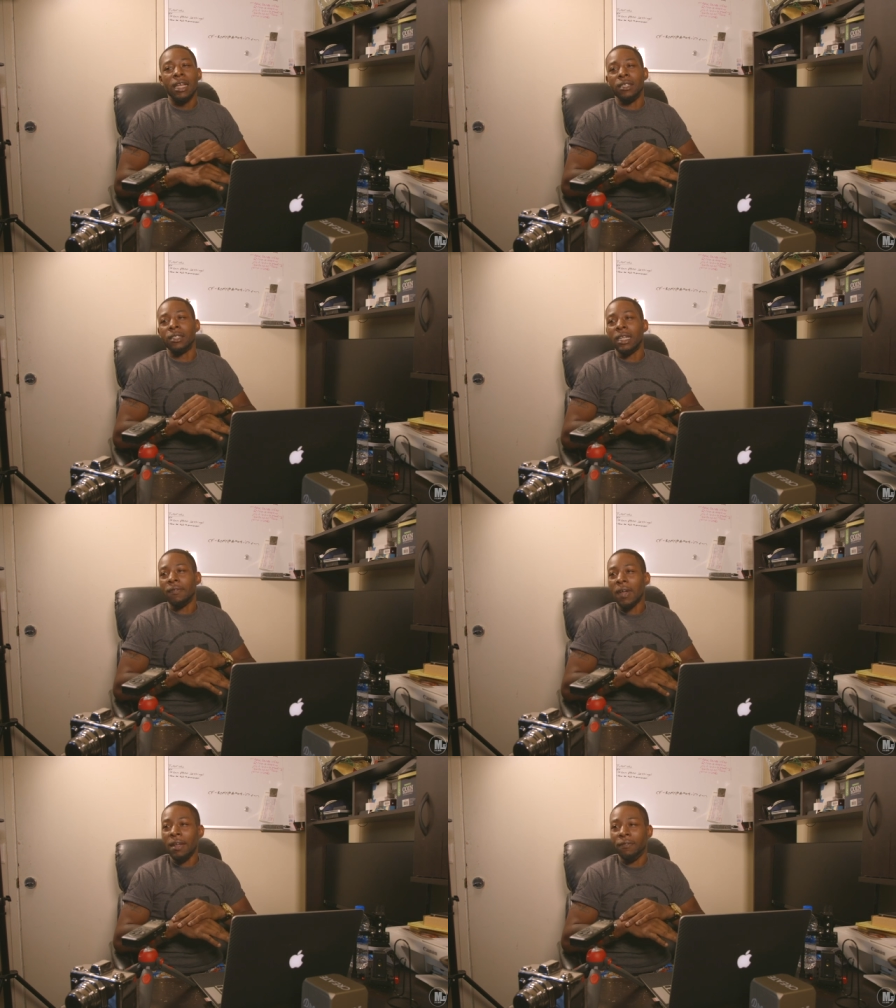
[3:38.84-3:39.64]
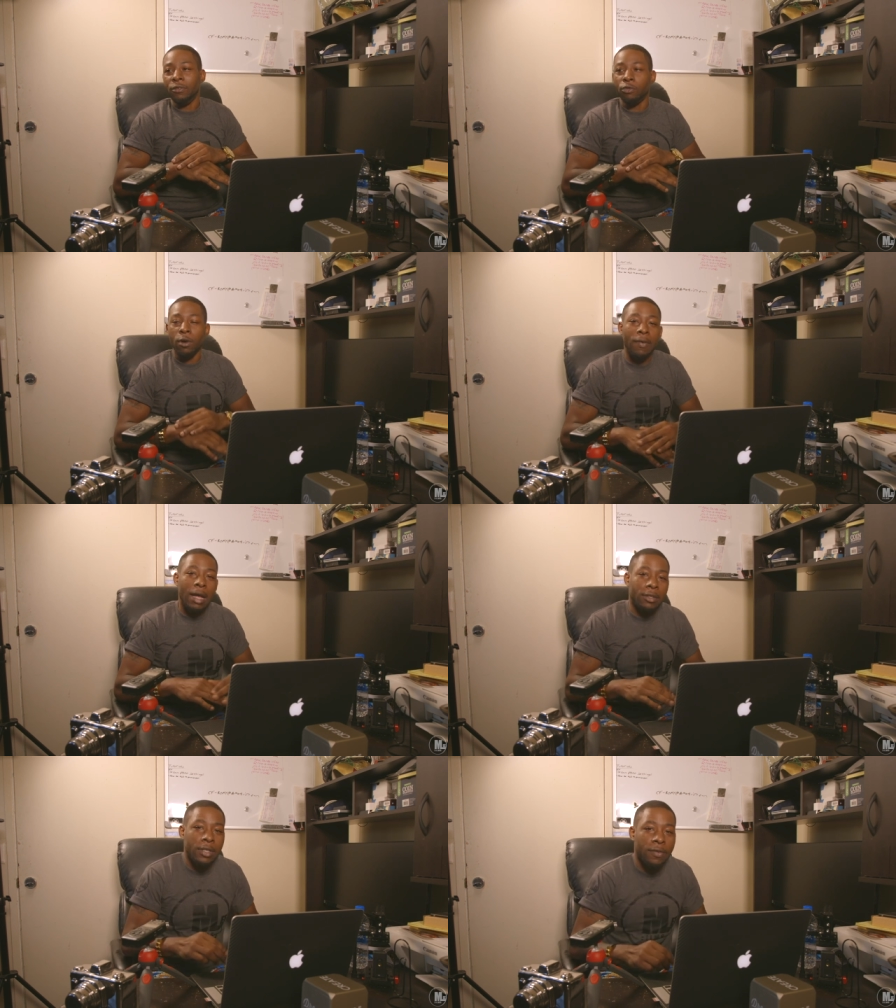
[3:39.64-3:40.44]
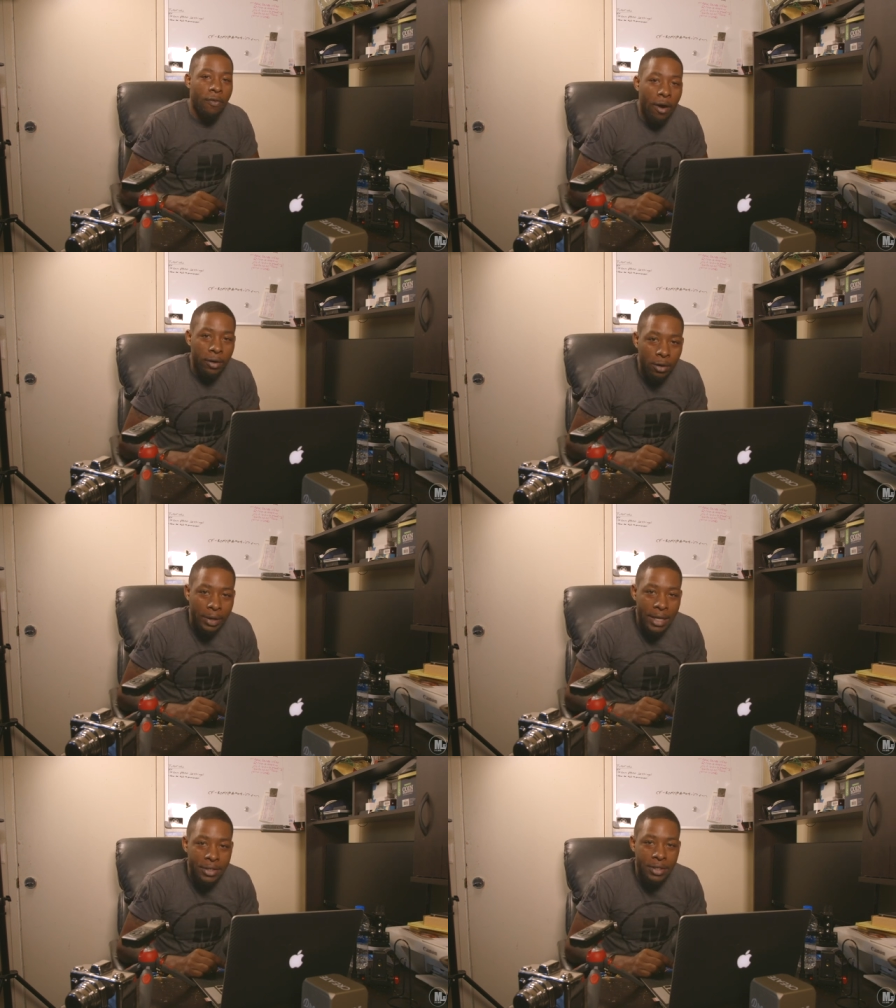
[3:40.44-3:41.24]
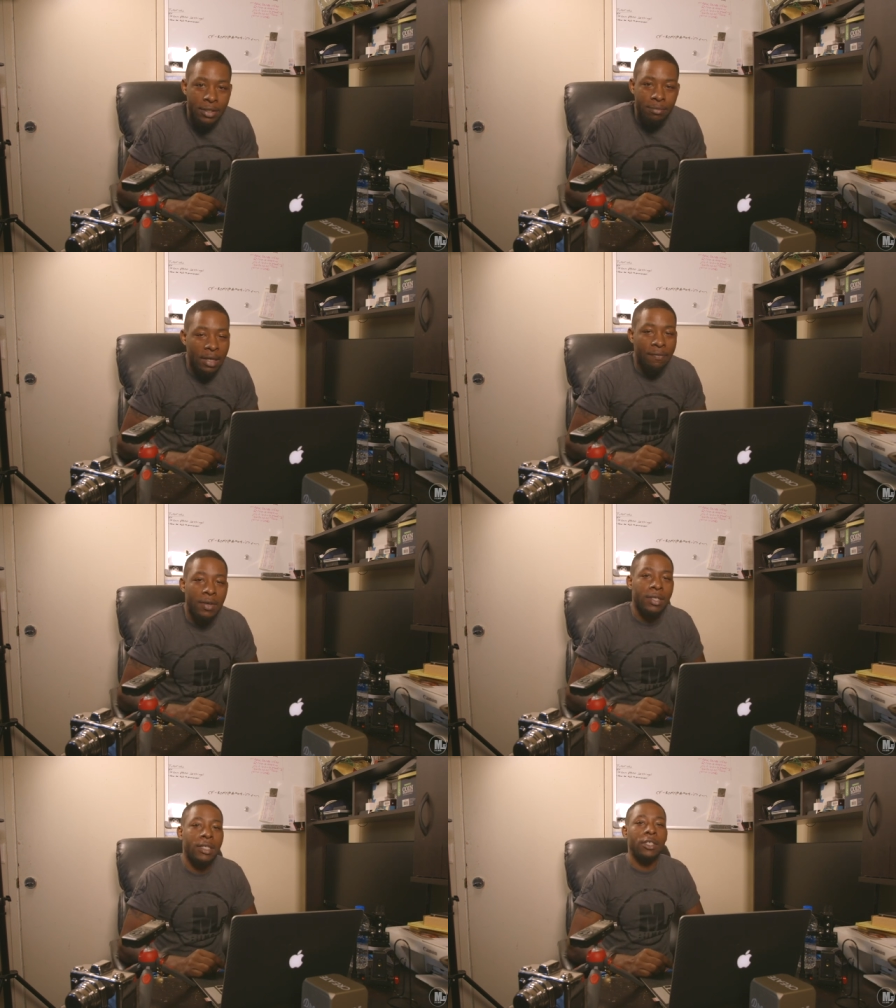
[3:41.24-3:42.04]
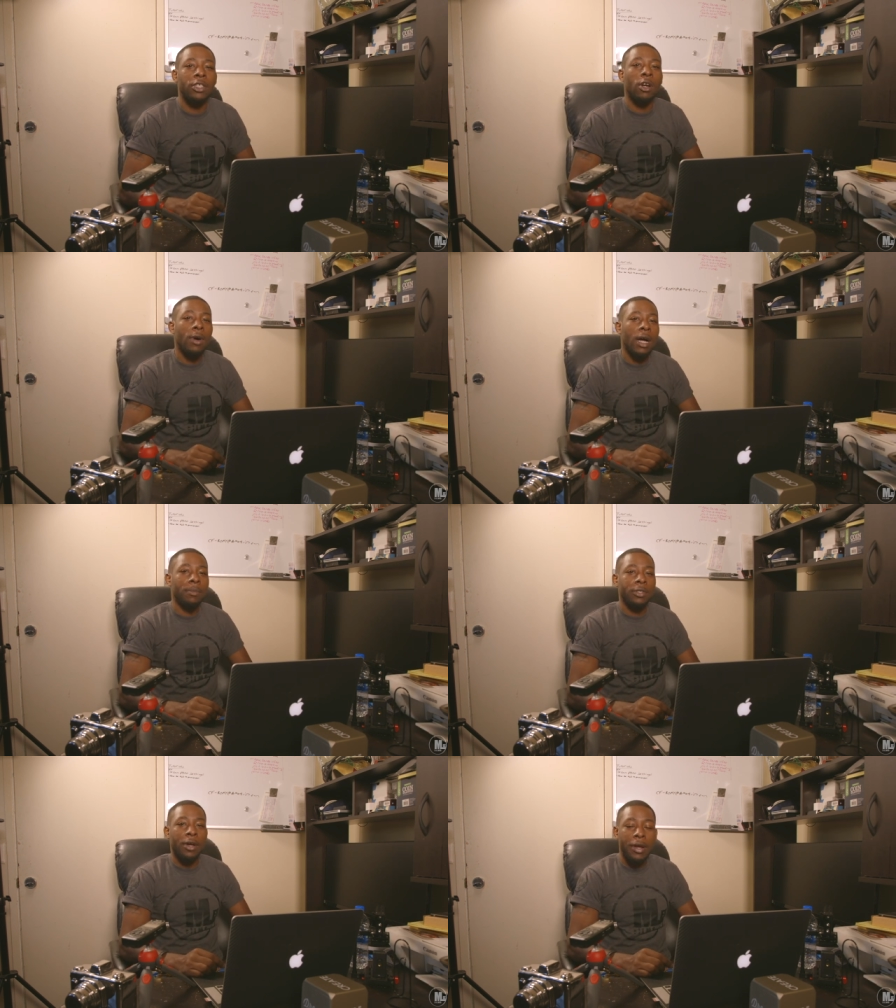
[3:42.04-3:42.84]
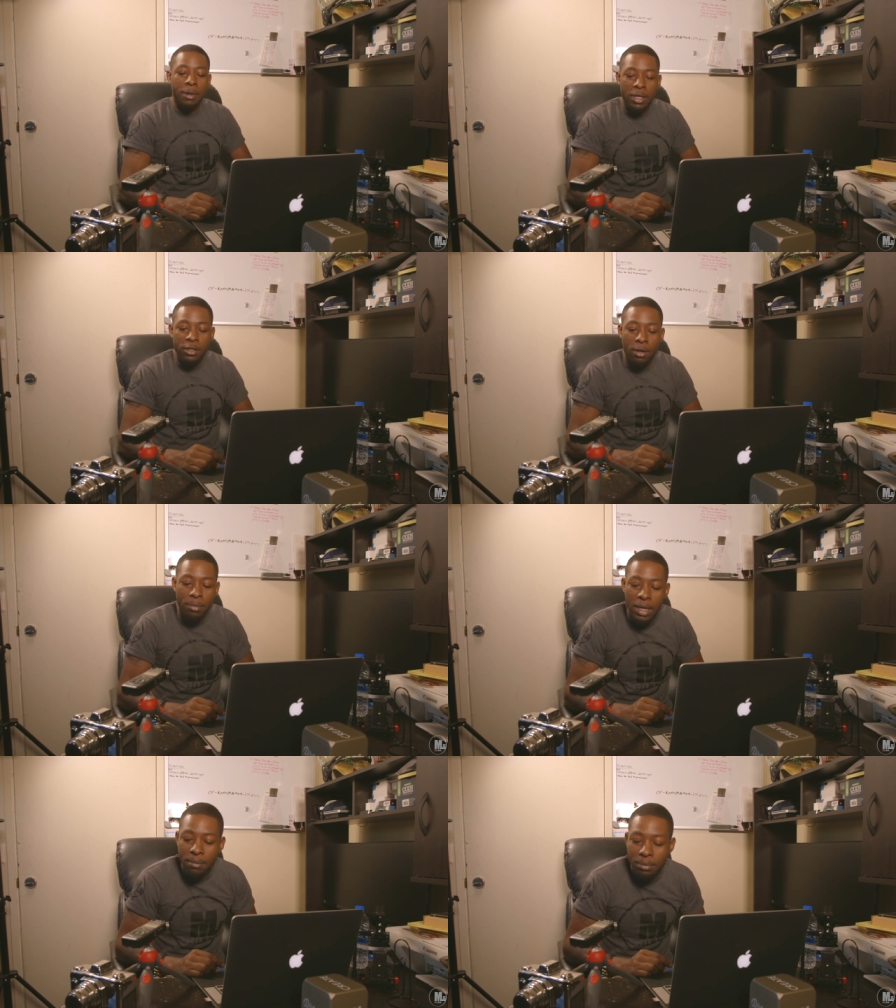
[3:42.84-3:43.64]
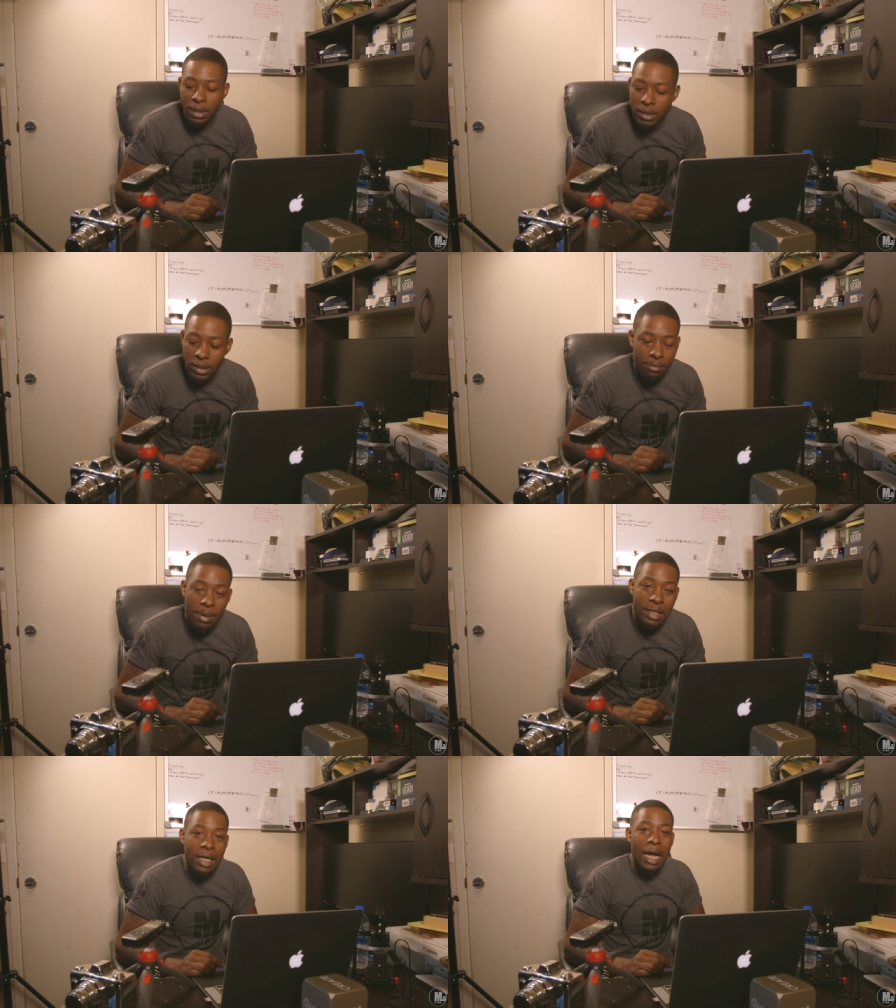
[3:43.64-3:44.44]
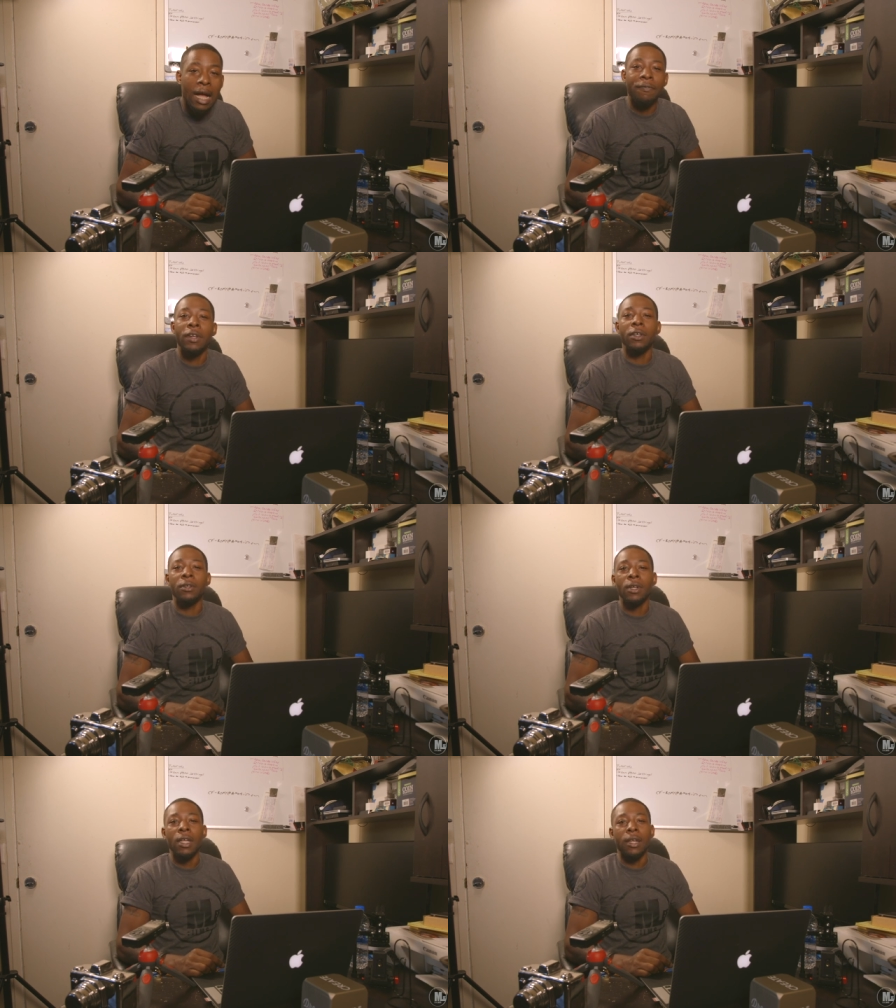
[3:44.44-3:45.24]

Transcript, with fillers: and stuff. I even drove out to far locations. Motherfuckers didn't show up. Sorry to be so blunt, but just imagine how I feel.